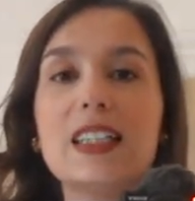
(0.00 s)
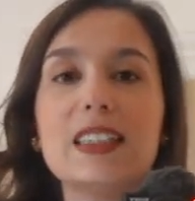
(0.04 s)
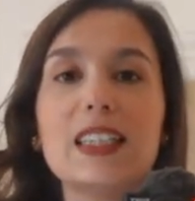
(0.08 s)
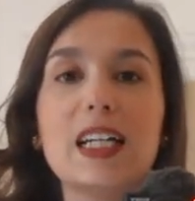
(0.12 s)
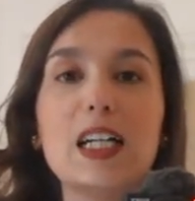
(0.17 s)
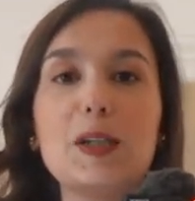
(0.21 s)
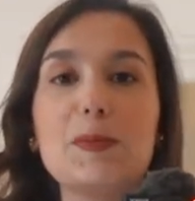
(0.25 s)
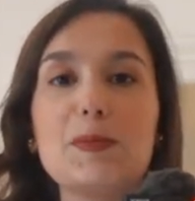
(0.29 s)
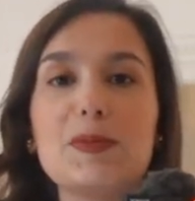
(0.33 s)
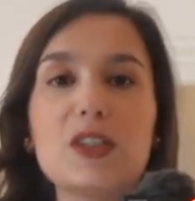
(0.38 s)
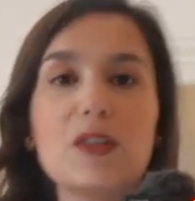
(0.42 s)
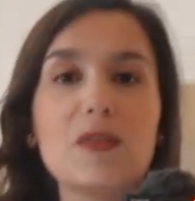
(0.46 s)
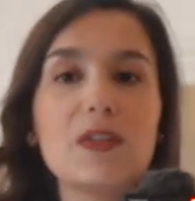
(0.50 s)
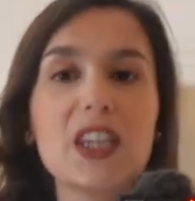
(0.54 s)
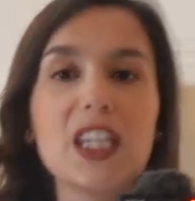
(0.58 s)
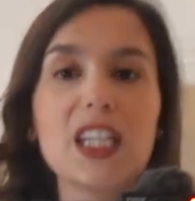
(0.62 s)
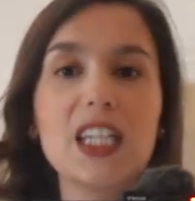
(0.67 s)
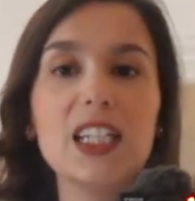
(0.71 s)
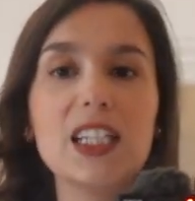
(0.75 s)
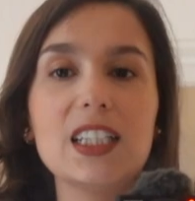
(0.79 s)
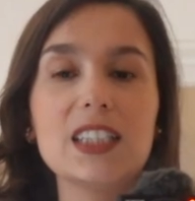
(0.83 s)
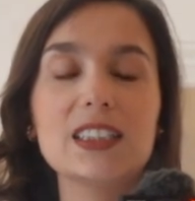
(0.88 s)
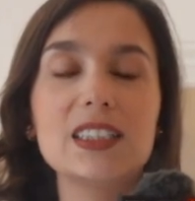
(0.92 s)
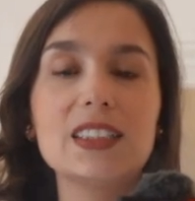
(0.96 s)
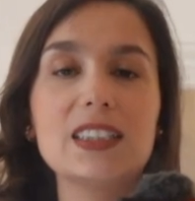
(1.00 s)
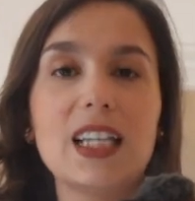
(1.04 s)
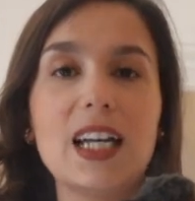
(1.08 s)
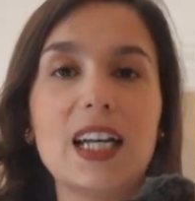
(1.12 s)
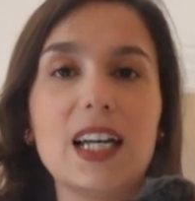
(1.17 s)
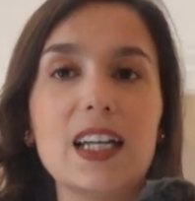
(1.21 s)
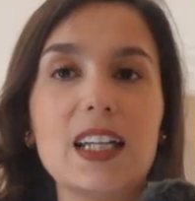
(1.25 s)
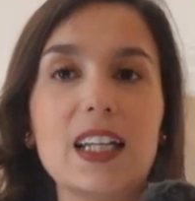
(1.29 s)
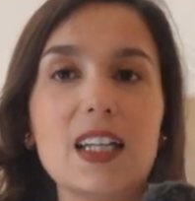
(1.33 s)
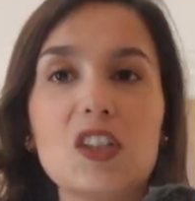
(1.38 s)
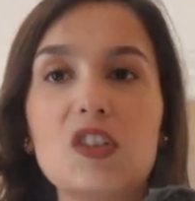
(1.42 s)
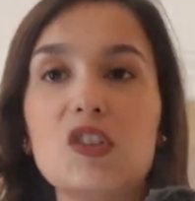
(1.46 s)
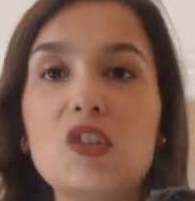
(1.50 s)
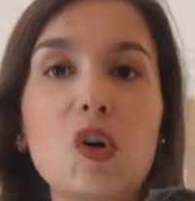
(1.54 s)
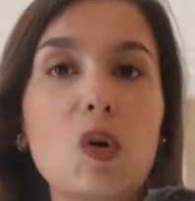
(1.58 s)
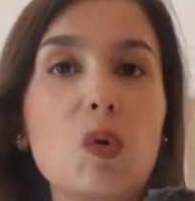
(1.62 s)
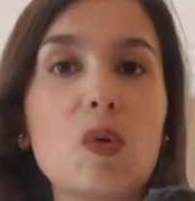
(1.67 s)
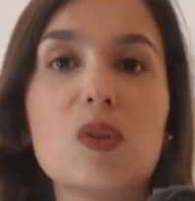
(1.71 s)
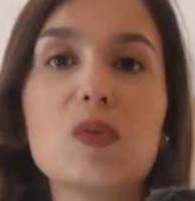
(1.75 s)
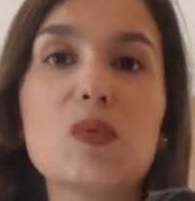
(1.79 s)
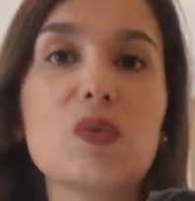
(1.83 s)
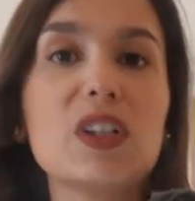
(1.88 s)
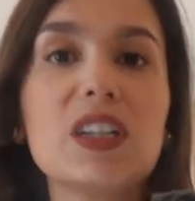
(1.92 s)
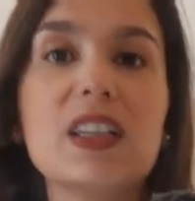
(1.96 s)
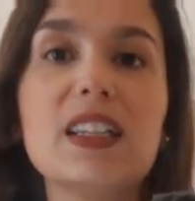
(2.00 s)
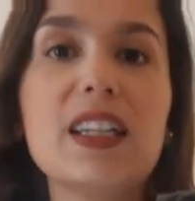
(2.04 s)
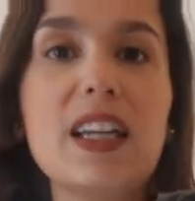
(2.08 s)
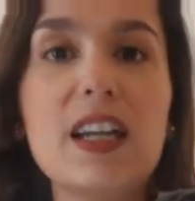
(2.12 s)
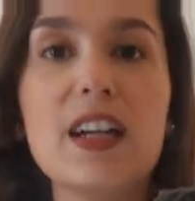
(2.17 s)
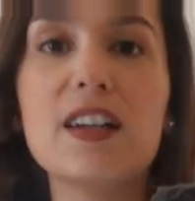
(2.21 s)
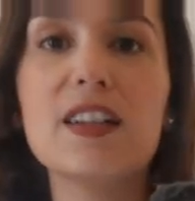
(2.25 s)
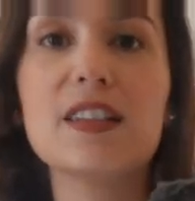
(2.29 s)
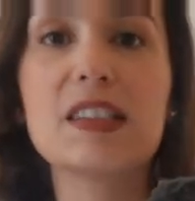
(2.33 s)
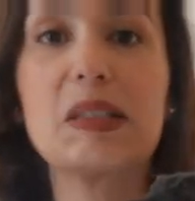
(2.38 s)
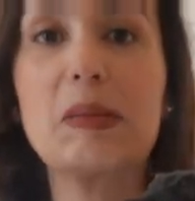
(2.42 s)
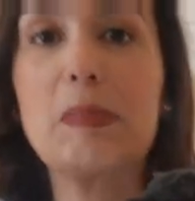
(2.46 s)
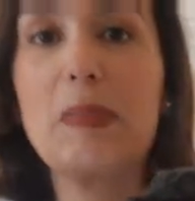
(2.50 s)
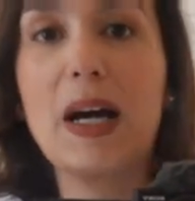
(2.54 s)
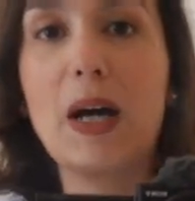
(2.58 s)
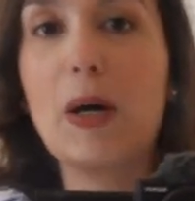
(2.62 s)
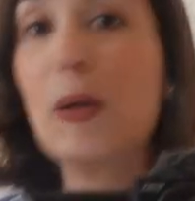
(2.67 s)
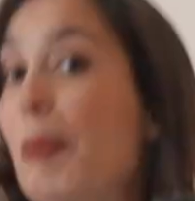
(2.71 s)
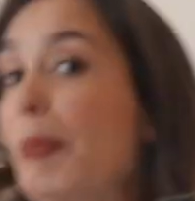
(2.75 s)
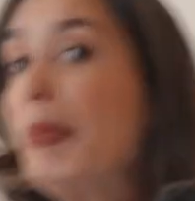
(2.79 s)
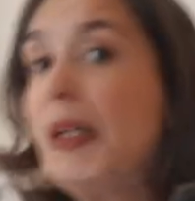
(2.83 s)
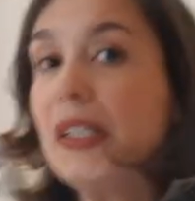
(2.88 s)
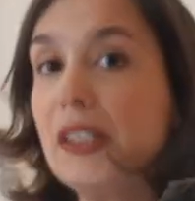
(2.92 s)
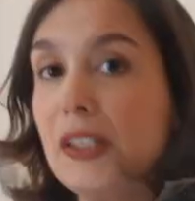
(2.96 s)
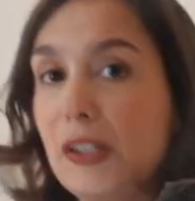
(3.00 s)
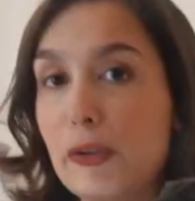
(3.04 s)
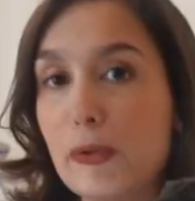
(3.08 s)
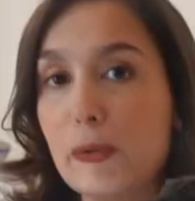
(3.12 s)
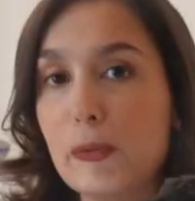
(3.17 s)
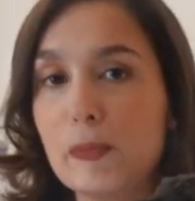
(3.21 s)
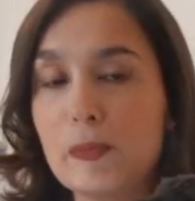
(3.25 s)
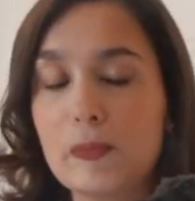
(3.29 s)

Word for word: types of things that no one really cares about but you.